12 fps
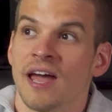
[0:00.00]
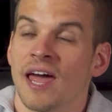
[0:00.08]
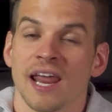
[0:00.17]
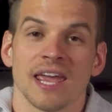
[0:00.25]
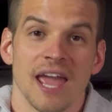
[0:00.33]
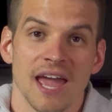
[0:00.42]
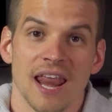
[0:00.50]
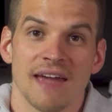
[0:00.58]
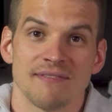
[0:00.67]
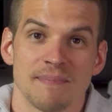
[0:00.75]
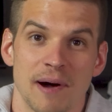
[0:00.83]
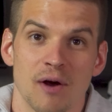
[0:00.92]
and I can't
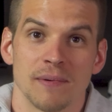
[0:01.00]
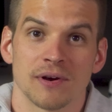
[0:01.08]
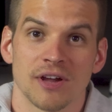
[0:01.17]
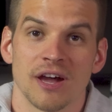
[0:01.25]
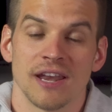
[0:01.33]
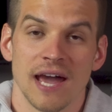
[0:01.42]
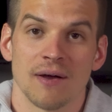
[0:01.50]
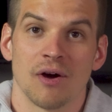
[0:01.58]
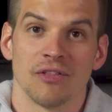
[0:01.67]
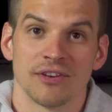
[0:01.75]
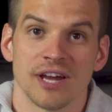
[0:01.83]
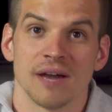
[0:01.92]
have the power meter cutting out
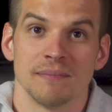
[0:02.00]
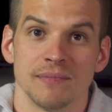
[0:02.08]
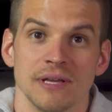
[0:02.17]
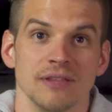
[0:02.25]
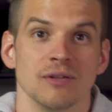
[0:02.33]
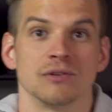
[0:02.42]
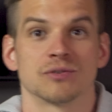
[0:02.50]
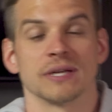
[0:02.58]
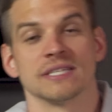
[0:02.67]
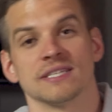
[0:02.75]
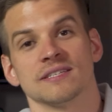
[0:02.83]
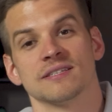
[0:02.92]
all the time in those
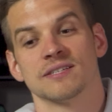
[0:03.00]
races.